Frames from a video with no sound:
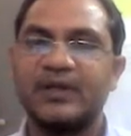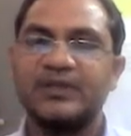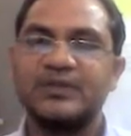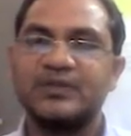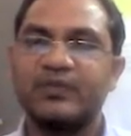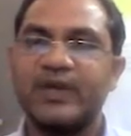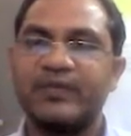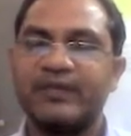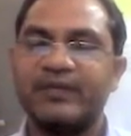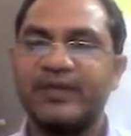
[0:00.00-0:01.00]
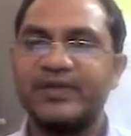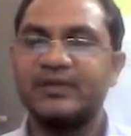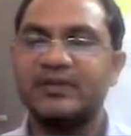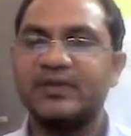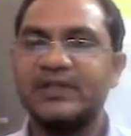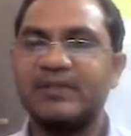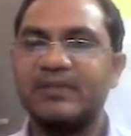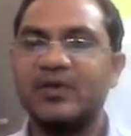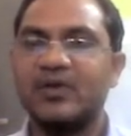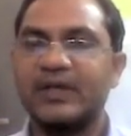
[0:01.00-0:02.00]
So wave equation. What is a
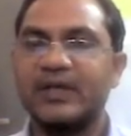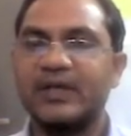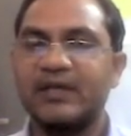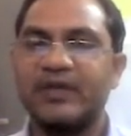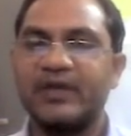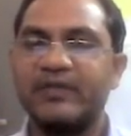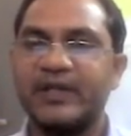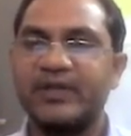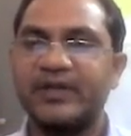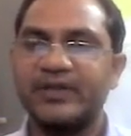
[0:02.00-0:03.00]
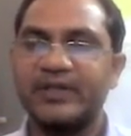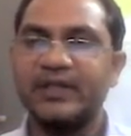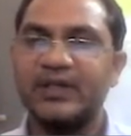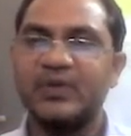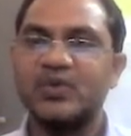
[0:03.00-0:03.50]
mechanical wave equation?